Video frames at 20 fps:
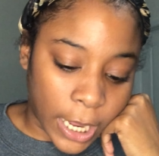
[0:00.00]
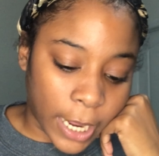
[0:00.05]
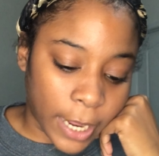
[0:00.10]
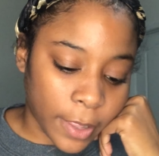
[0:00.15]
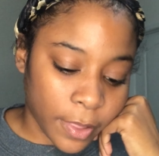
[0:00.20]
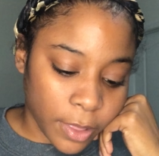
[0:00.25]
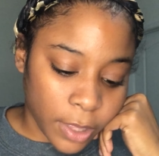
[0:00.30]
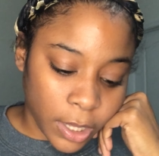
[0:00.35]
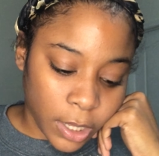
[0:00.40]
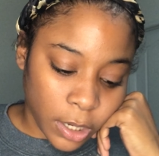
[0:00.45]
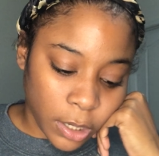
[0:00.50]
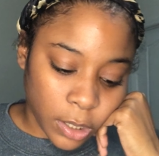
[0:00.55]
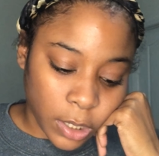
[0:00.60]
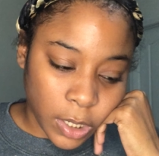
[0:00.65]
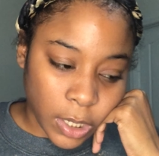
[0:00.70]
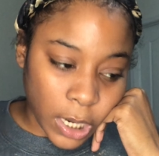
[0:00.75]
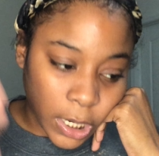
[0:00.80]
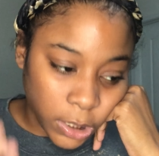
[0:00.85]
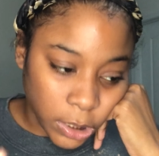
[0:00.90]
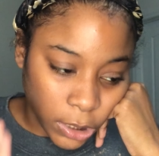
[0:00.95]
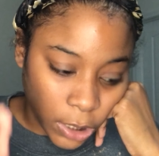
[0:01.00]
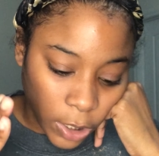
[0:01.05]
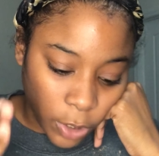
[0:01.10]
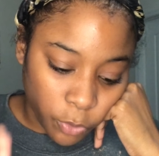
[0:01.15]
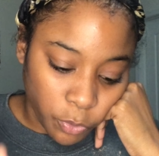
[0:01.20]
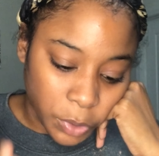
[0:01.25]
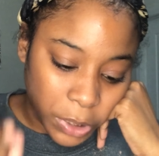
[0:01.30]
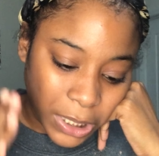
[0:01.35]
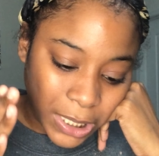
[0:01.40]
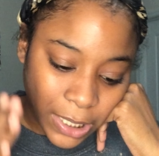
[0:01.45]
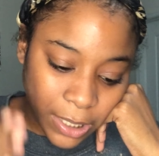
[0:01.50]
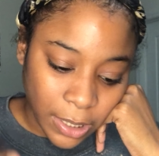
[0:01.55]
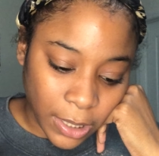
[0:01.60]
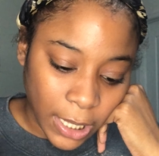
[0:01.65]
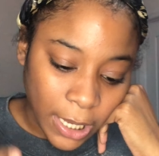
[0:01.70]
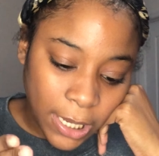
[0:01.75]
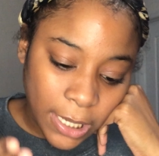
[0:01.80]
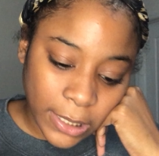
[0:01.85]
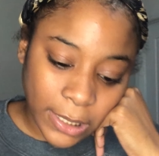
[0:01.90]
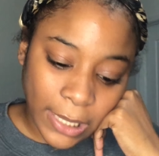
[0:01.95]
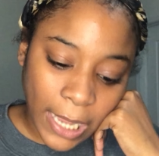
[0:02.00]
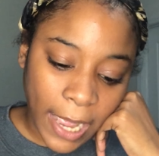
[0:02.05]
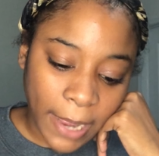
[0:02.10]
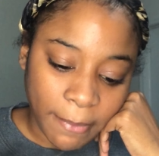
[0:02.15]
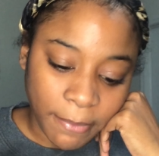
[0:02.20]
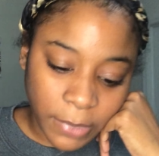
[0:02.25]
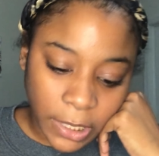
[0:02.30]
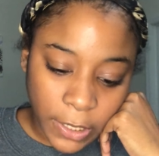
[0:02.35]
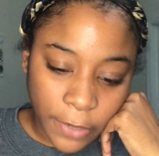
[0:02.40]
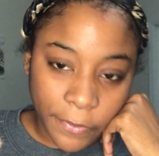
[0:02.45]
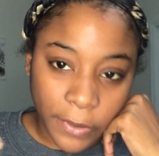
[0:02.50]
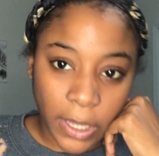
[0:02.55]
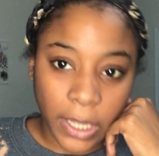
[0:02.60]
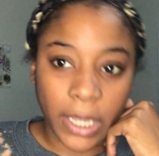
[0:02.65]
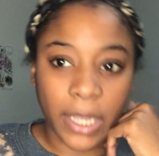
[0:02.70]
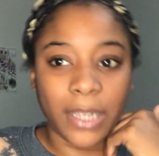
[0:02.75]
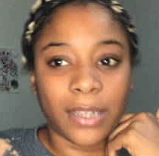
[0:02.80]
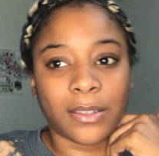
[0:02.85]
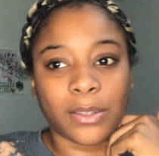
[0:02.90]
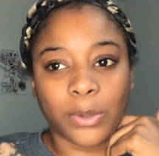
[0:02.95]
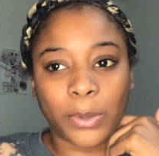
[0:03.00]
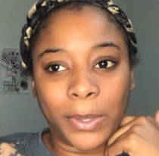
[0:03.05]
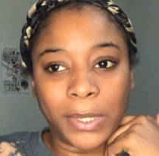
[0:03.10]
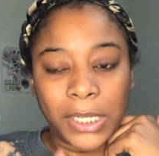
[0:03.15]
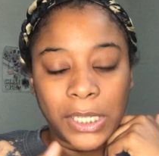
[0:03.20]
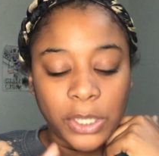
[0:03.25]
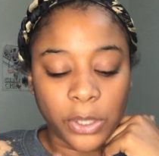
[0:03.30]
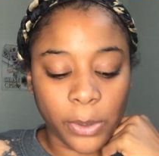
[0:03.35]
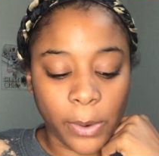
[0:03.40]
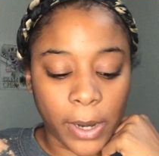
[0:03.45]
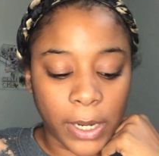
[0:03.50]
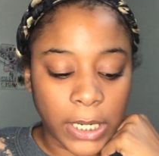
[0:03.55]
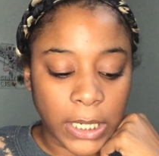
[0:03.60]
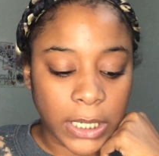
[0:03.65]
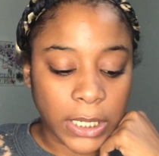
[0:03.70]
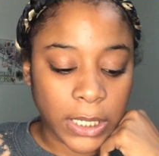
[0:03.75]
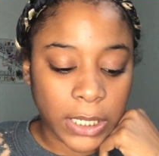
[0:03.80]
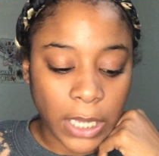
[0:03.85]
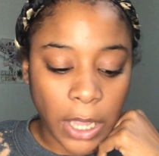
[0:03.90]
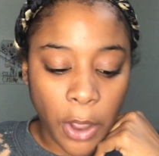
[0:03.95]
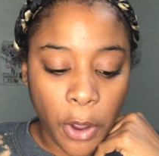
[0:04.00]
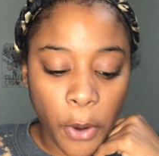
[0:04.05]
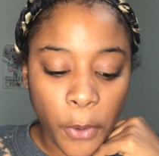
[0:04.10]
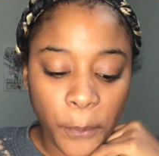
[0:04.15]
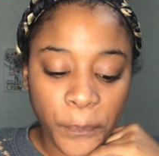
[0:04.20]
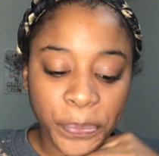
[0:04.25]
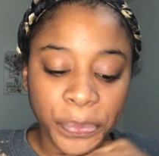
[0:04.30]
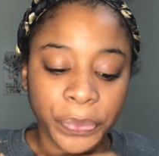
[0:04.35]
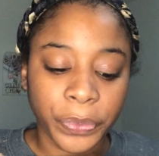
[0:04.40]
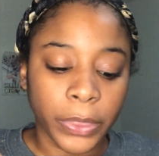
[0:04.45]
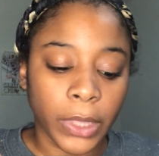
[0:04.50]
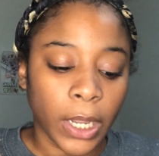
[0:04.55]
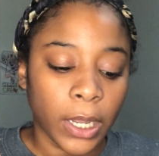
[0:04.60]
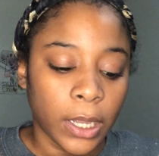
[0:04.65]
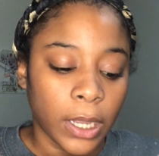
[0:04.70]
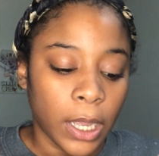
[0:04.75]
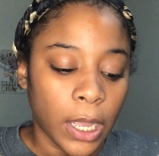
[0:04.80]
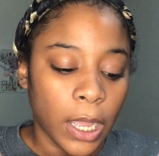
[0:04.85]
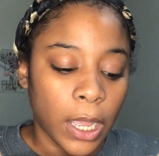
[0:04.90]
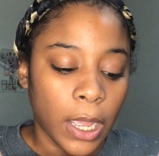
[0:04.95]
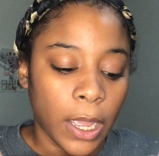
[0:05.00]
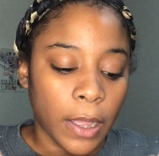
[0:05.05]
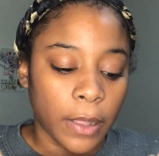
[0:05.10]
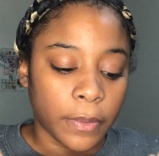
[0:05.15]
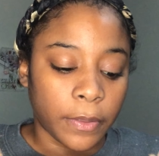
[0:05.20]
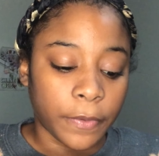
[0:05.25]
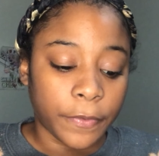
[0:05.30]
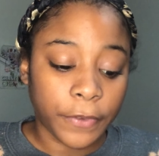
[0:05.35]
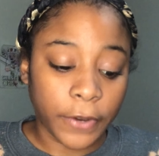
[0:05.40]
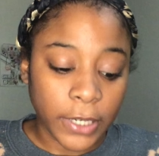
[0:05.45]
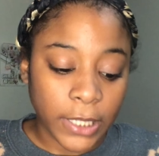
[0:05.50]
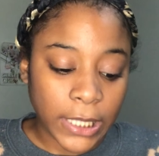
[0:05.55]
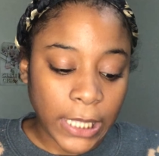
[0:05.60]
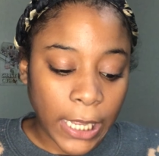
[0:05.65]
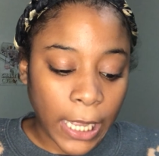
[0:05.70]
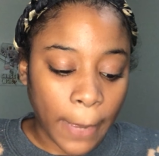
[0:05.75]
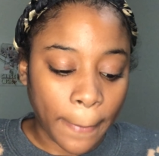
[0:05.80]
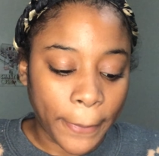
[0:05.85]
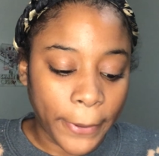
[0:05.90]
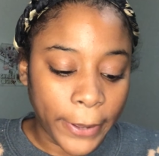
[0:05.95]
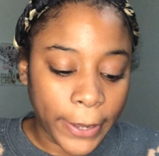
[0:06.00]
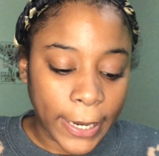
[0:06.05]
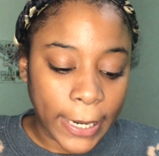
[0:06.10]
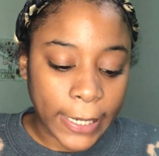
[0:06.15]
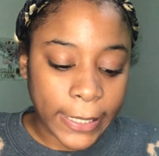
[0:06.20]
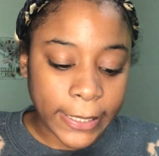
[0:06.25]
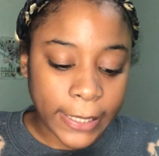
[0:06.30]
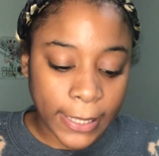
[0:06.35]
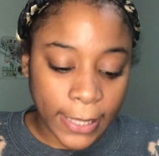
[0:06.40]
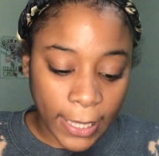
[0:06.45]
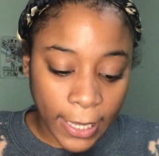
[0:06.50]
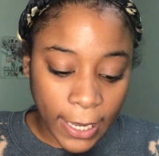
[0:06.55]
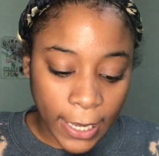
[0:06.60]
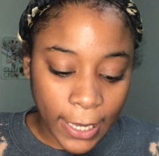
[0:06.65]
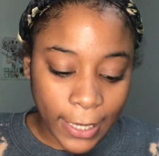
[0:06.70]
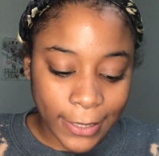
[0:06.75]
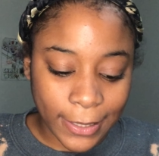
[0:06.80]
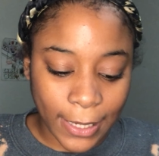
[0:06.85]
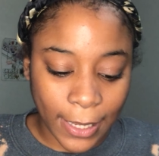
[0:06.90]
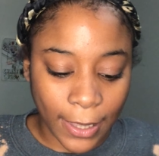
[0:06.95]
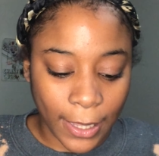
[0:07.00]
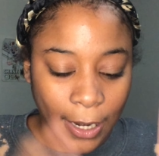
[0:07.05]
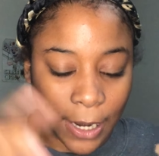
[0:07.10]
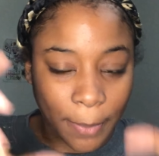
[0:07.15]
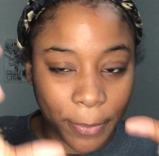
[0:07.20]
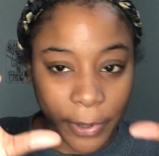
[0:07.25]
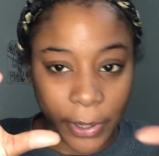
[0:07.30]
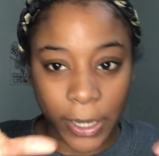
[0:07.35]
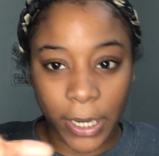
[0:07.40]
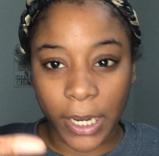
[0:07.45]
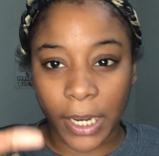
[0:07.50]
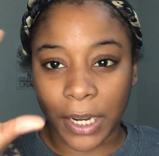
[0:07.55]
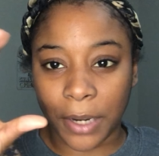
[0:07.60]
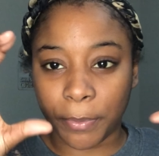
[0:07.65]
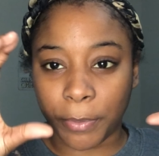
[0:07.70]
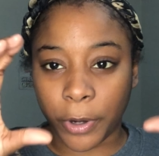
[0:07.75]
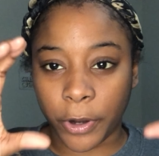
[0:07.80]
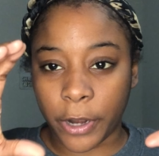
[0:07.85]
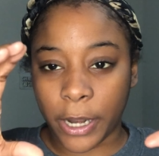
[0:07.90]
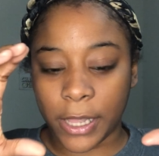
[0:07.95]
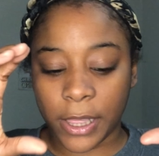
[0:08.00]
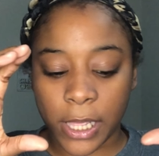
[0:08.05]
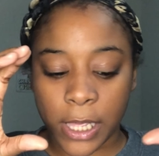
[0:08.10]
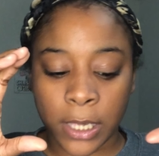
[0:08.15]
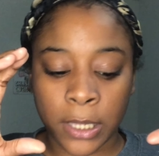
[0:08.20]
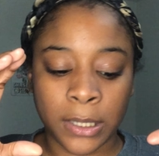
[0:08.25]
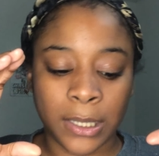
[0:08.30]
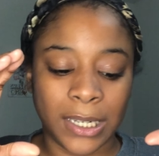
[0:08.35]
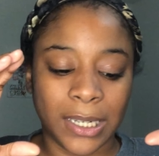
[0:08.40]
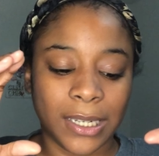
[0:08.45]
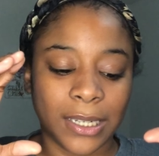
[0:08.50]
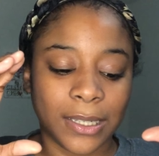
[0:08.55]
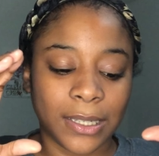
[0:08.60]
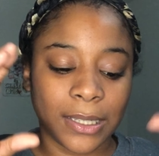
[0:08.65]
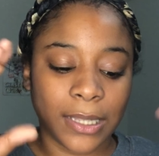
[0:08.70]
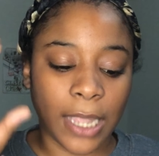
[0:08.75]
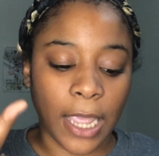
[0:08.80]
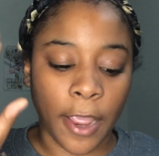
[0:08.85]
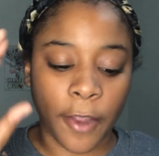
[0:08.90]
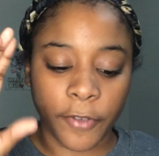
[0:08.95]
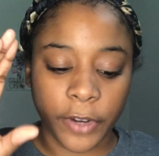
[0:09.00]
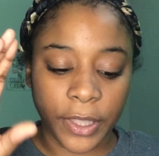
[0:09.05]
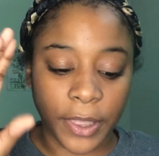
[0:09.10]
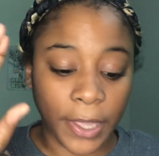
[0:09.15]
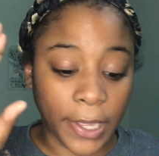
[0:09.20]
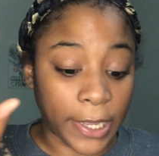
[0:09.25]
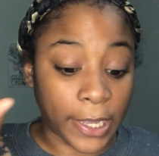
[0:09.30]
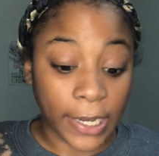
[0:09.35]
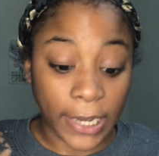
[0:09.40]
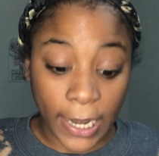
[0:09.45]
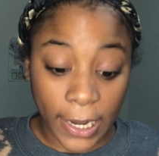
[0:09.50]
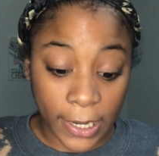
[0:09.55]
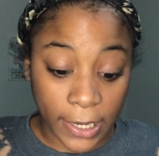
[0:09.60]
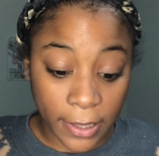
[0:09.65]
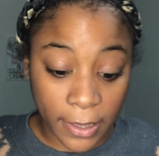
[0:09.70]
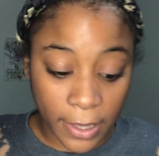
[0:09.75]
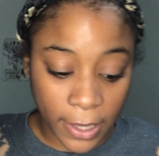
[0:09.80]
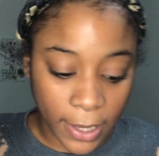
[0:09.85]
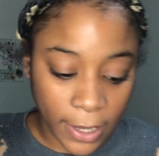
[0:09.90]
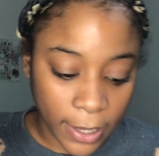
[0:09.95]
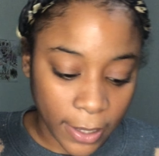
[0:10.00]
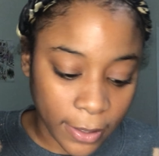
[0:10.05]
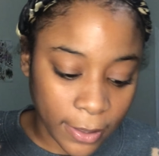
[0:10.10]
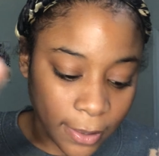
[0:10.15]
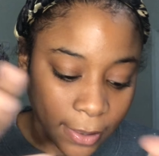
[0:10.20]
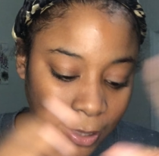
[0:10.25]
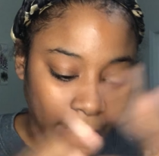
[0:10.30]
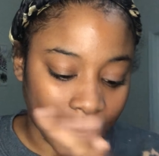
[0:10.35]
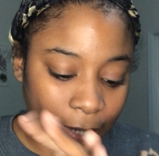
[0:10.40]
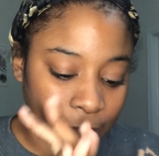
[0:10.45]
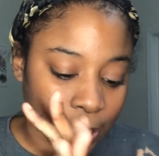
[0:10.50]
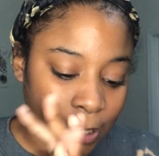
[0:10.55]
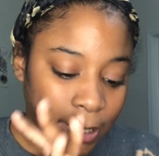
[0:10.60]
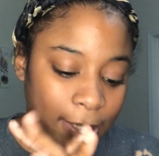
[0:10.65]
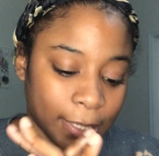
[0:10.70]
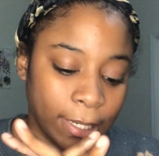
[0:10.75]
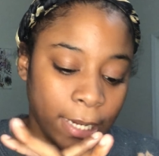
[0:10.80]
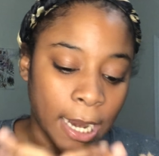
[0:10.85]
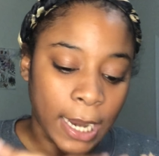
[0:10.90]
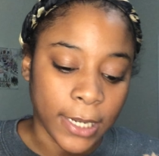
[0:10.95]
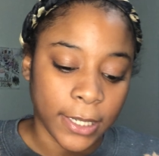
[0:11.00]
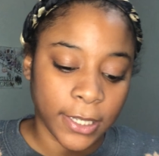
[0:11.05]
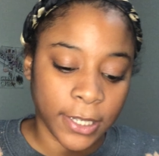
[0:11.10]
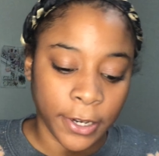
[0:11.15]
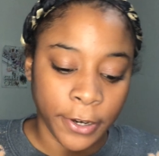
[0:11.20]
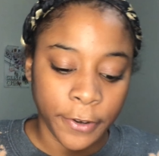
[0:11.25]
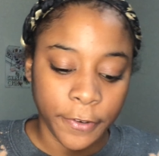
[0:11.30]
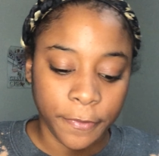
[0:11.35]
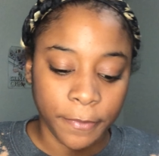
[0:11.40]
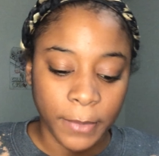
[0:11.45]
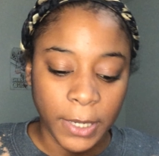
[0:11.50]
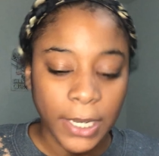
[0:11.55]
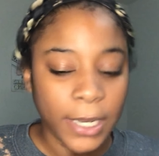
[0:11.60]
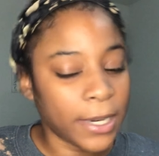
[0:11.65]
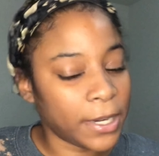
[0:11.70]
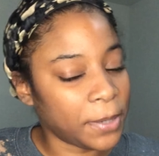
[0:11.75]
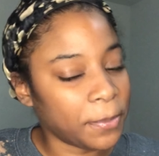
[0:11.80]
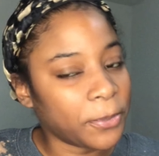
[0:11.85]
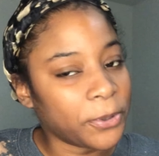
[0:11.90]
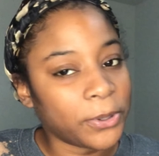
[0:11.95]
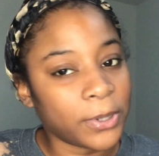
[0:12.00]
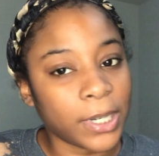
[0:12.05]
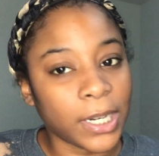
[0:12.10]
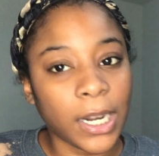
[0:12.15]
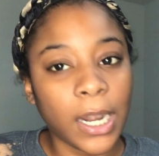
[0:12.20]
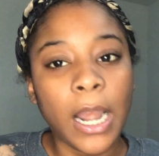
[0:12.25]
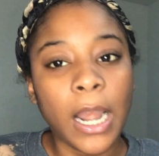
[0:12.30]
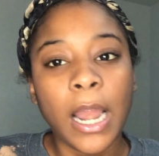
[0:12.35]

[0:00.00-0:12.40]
And then the next thing was things I'm leaving in 2020. So the first thing I put is things, and then I put in parentheses everything and anything that does not serve me anymore.